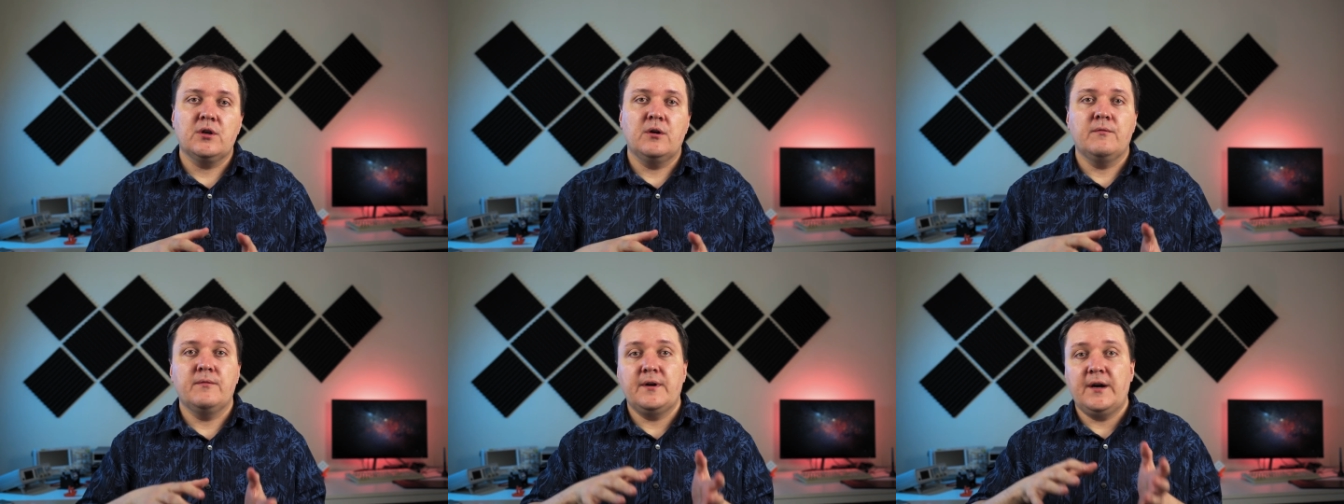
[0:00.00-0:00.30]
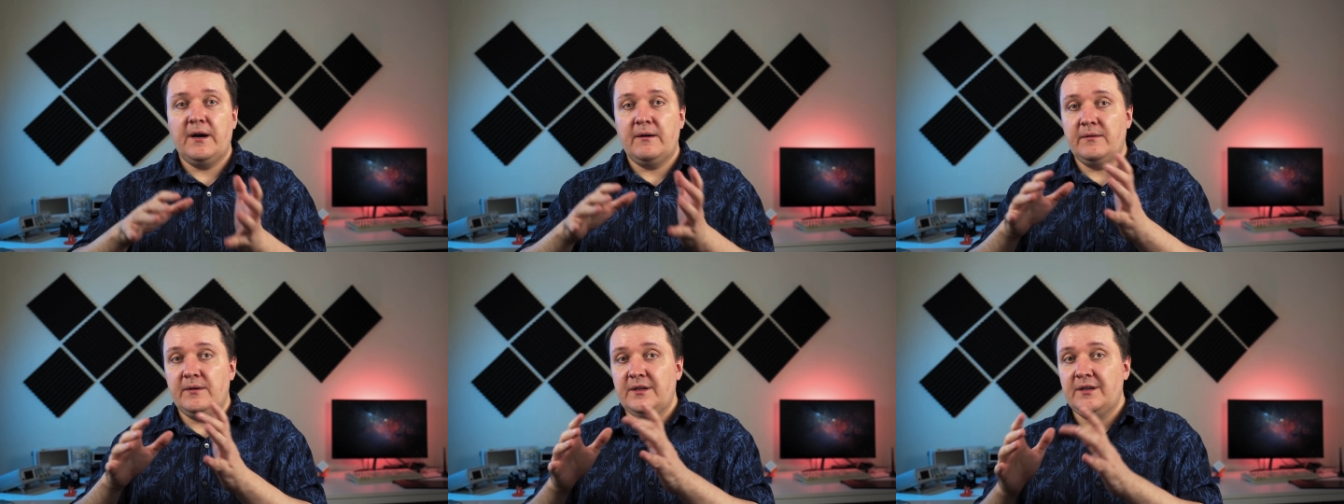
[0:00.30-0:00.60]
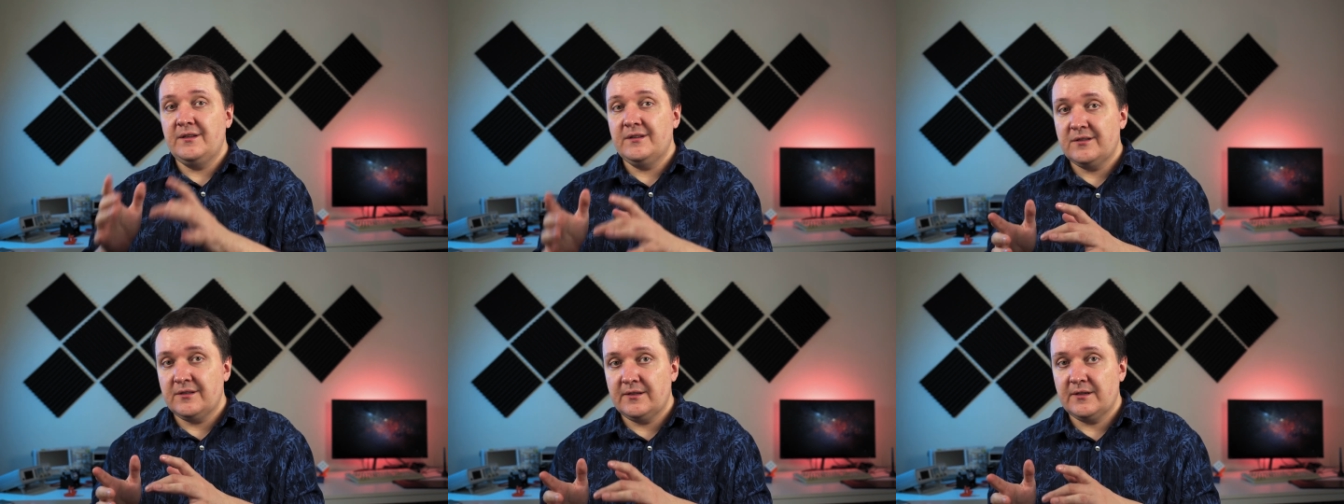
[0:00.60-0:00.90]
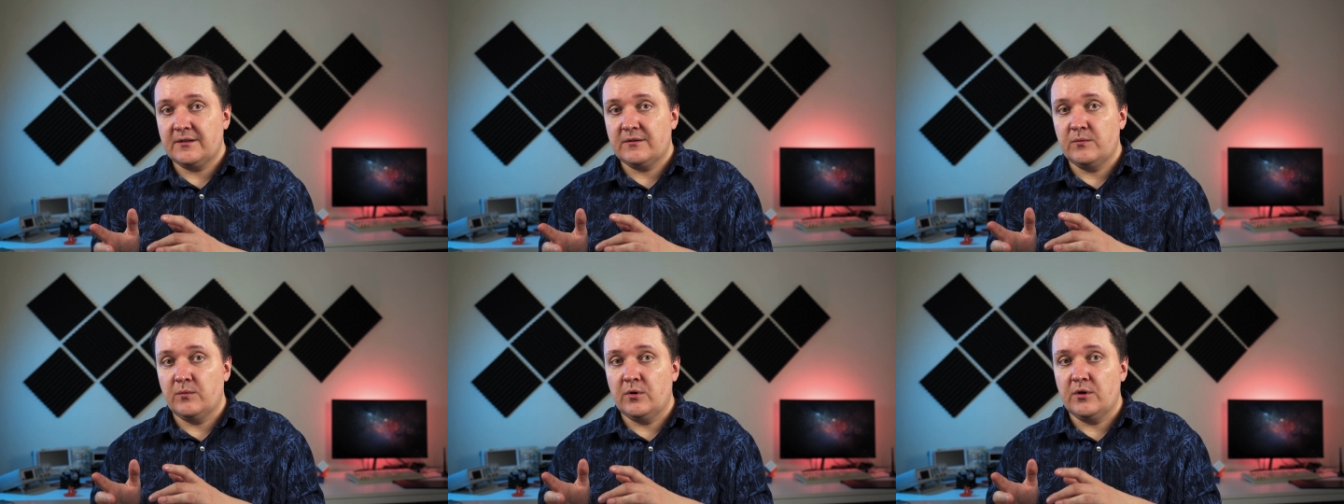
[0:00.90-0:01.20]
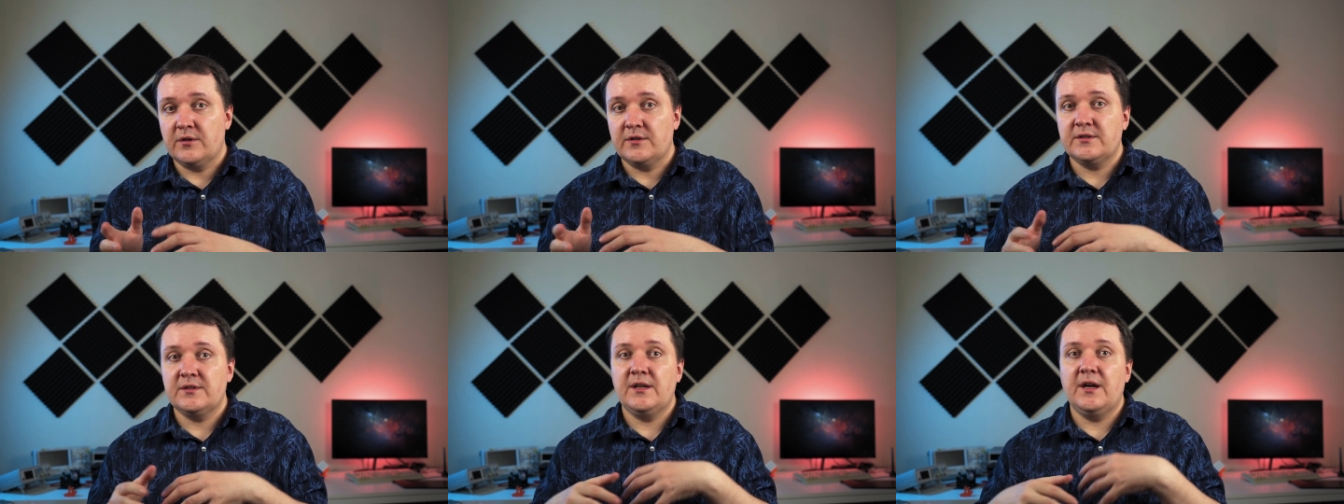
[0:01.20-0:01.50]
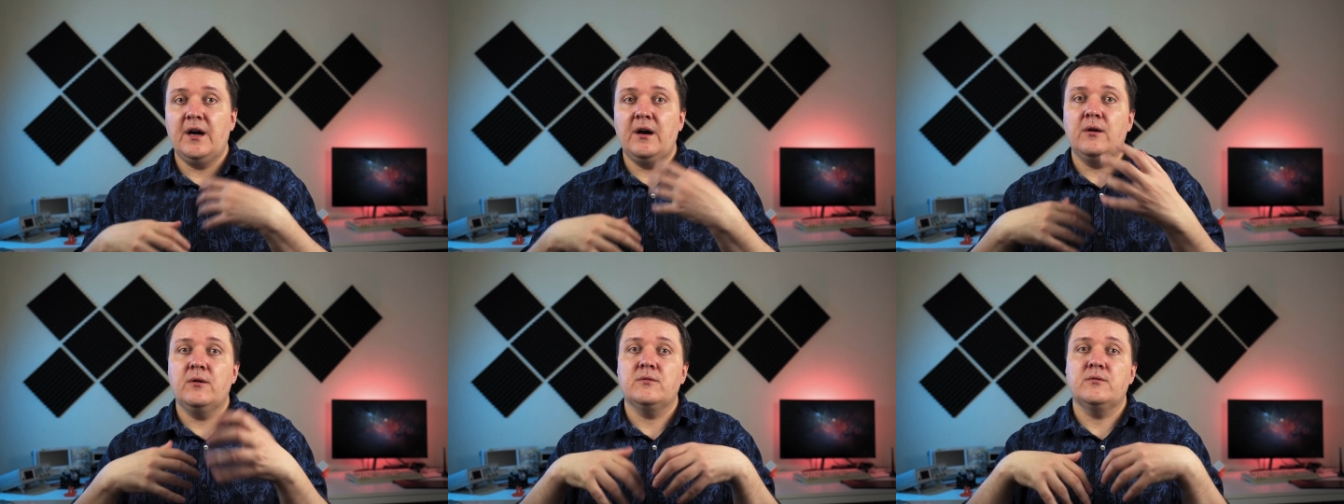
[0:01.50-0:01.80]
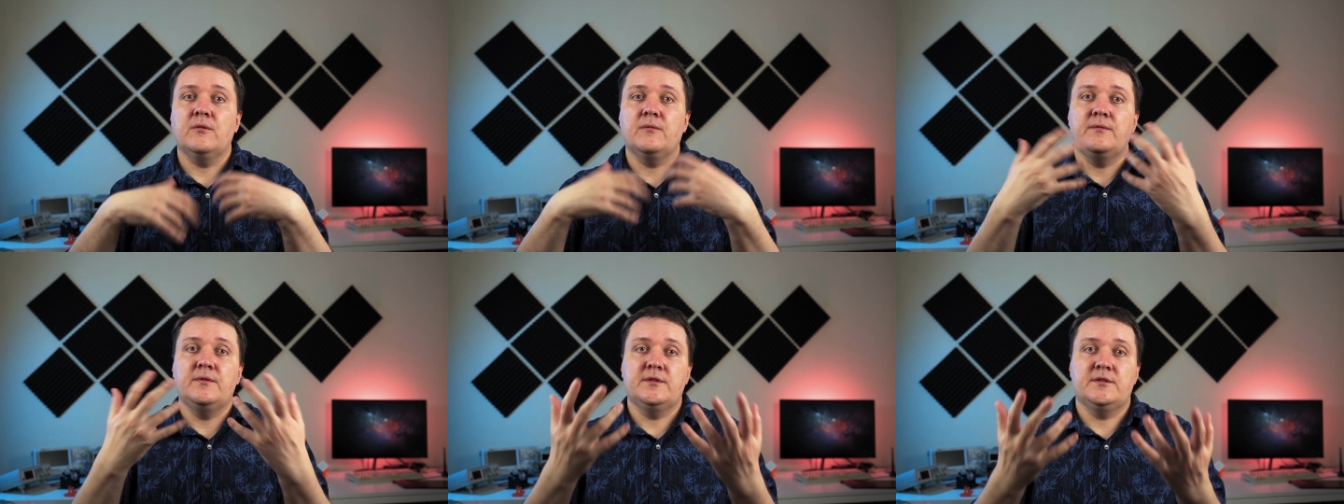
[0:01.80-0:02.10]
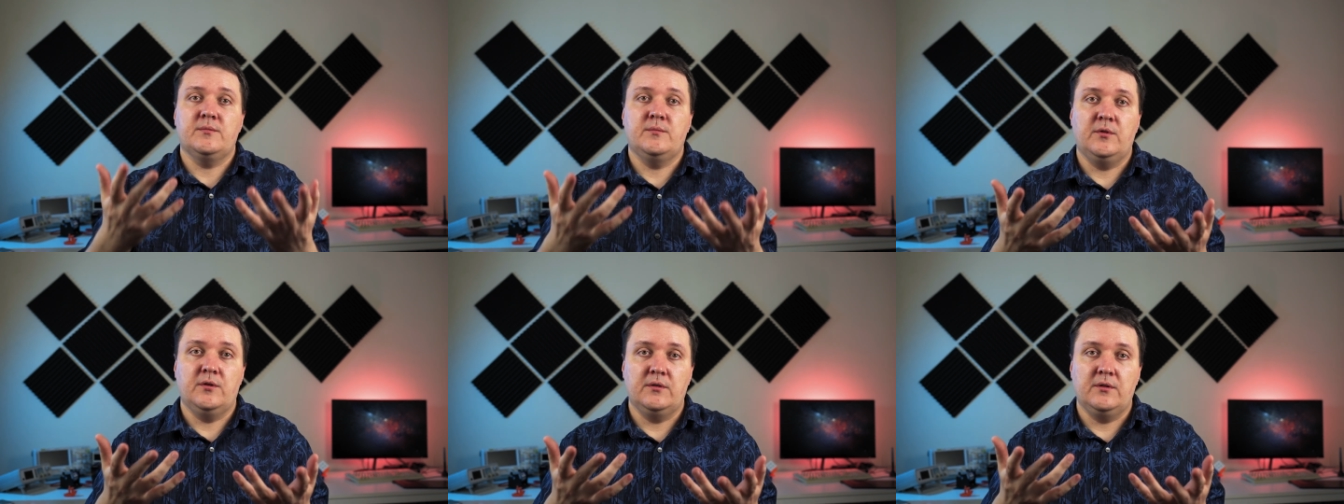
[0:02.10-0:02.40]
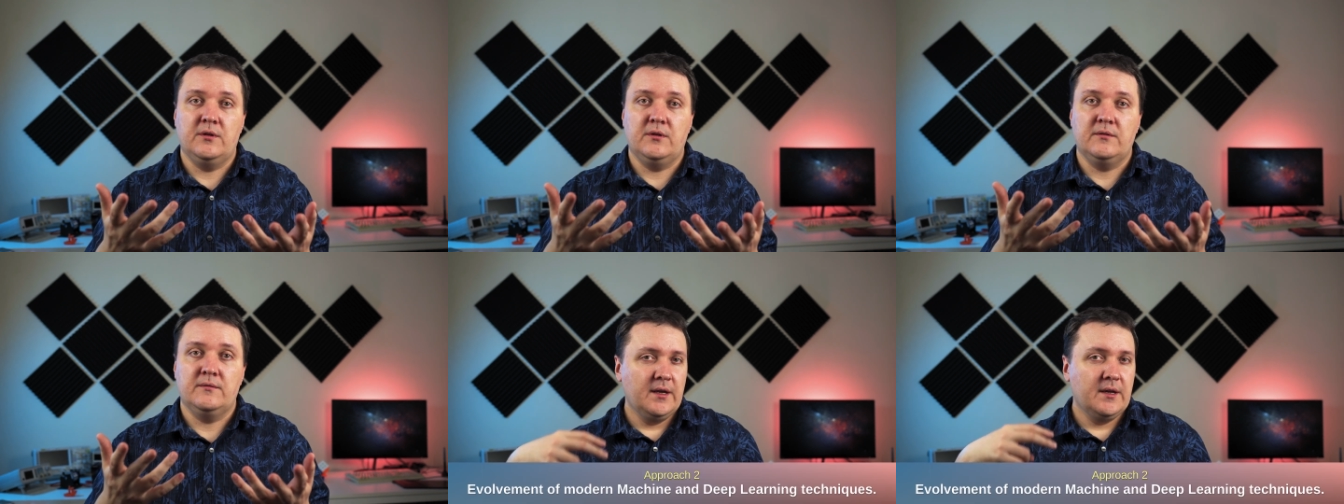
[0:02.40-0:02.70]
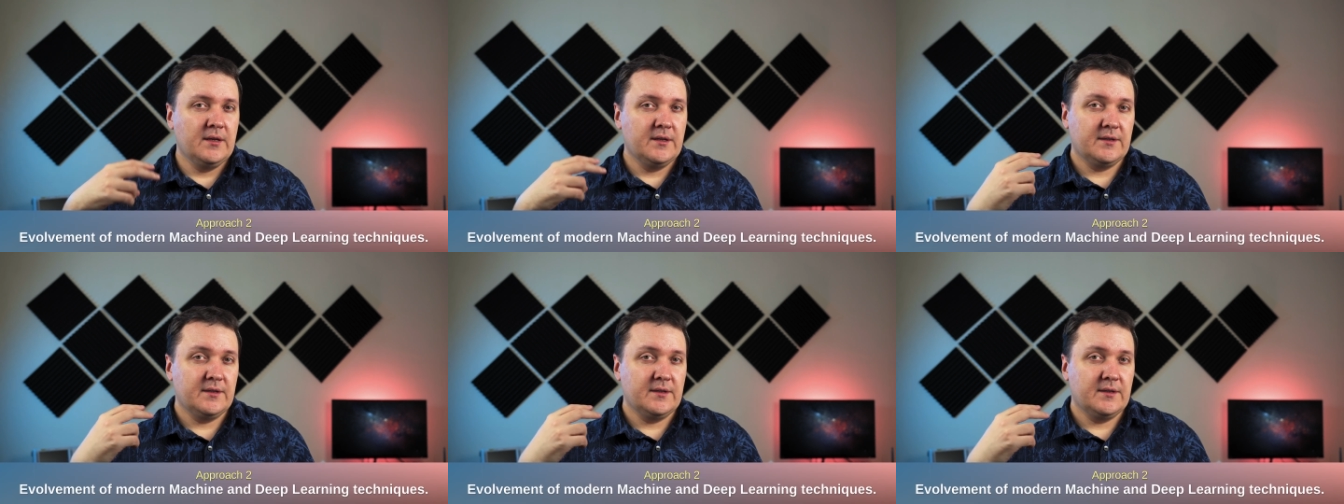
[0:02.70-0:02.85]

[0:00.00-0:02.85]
of how intellect works out of this model.